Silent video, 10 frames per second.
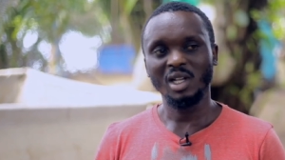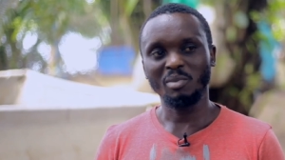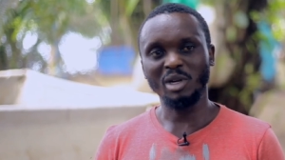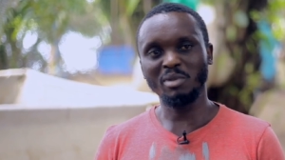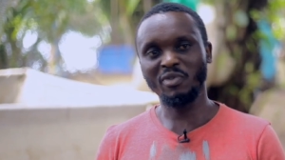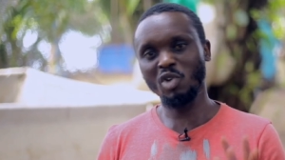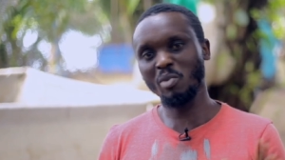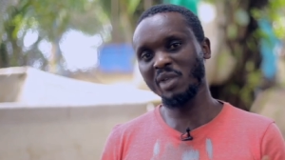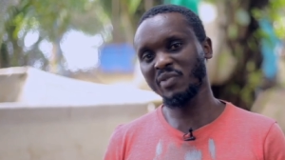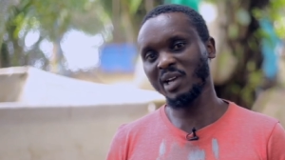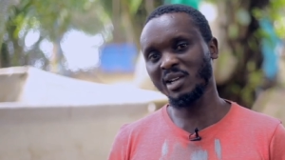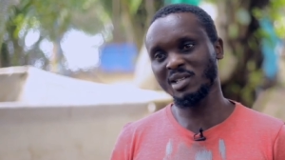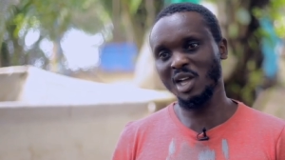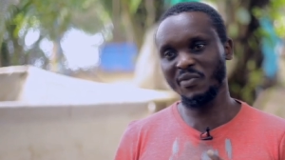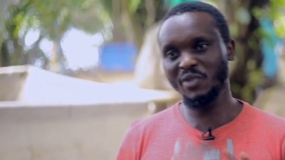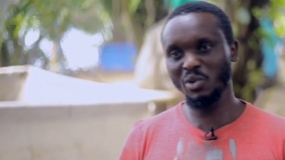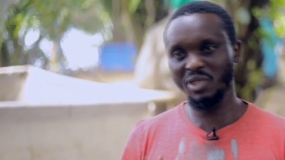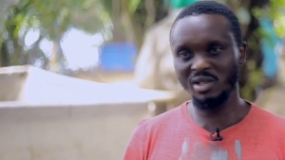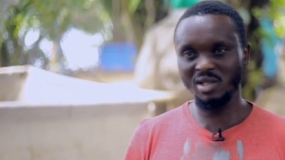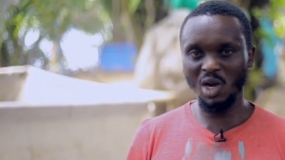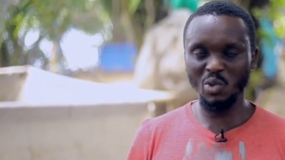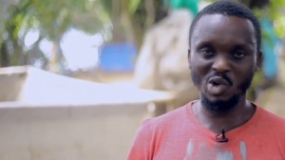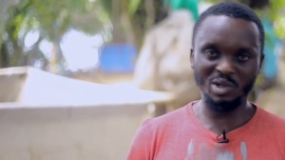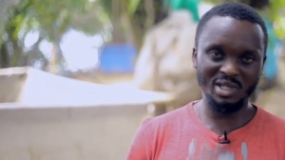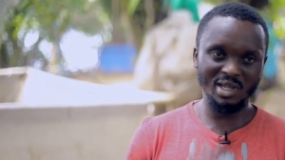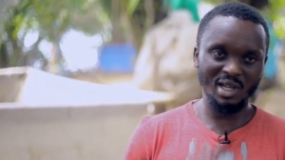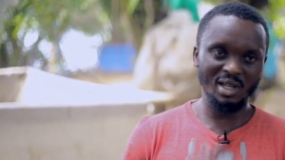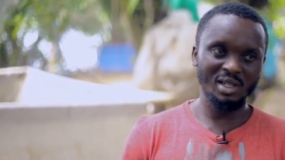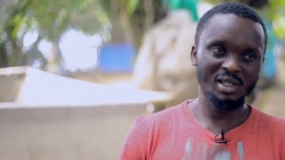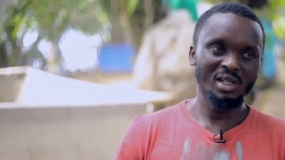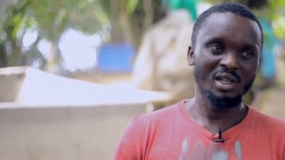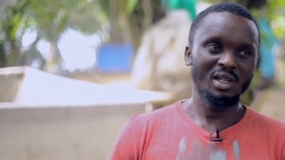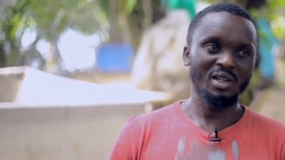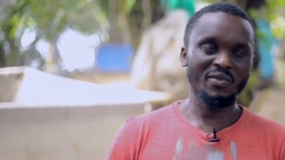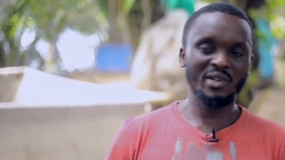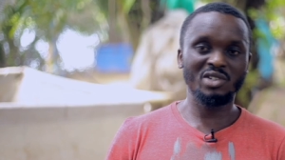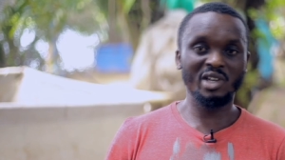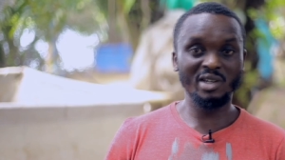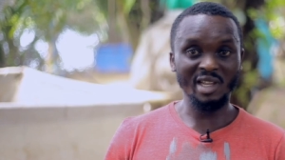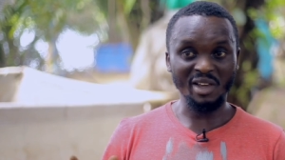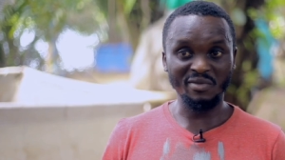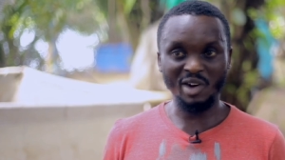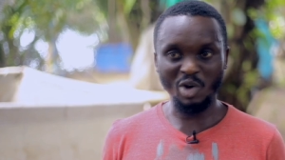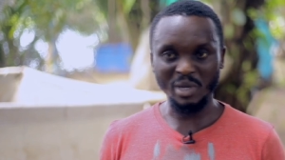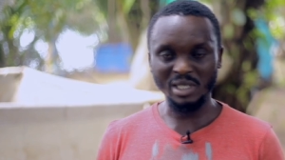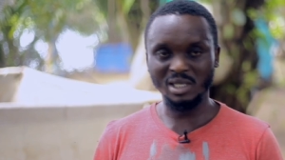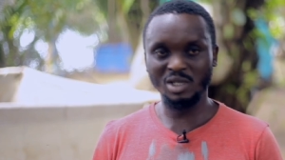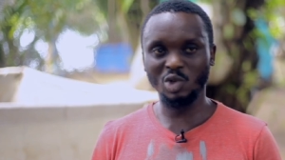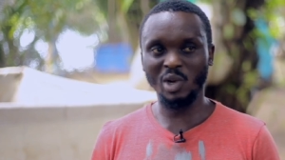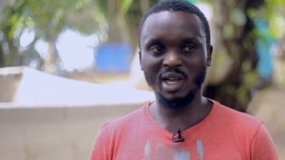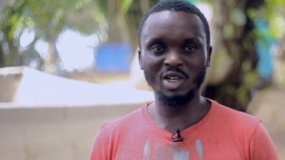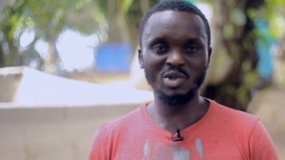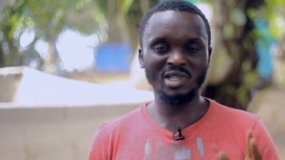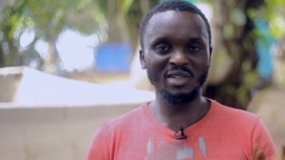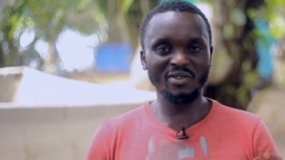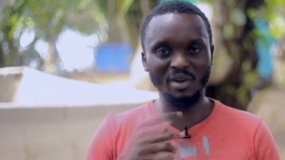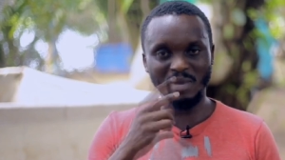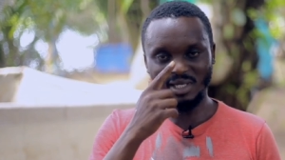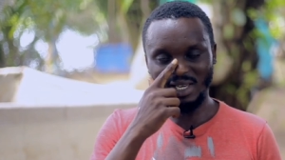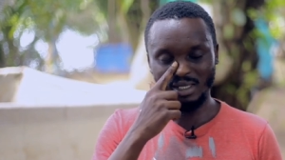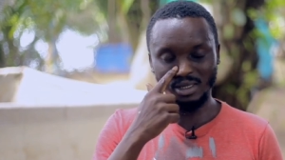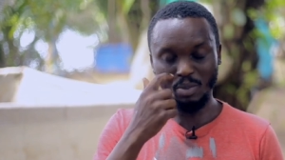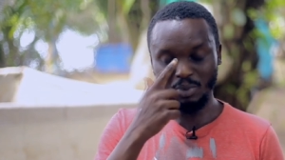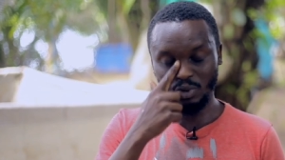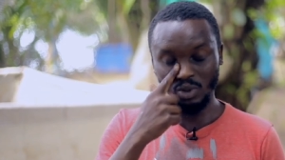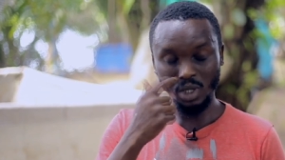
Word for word: But then before we buy fingerlings, there are a few things that we consider. In fact, checking the environment. So I can use Selly Farm as an example.